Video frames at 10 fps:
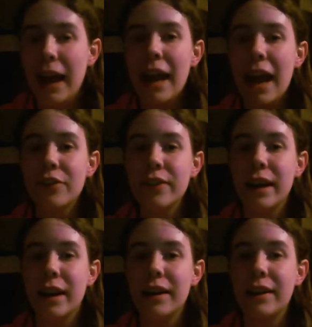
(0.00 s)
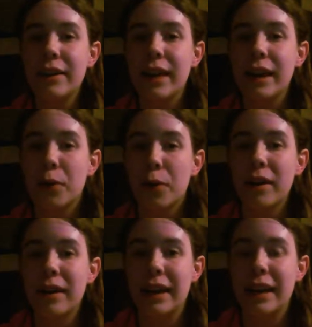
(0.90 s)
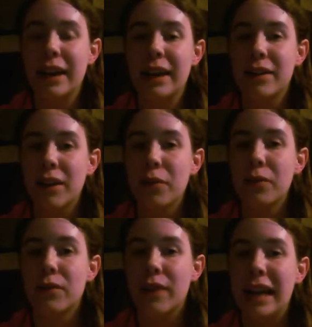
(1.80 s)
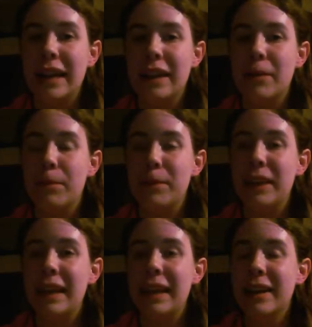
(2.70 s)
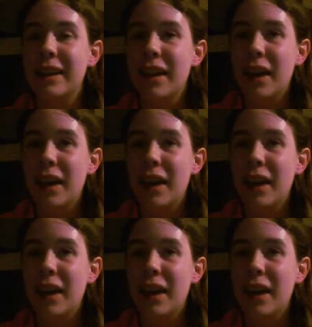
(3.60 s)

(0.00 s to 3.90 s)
I'd actually argue that Courtney, in her own right, can be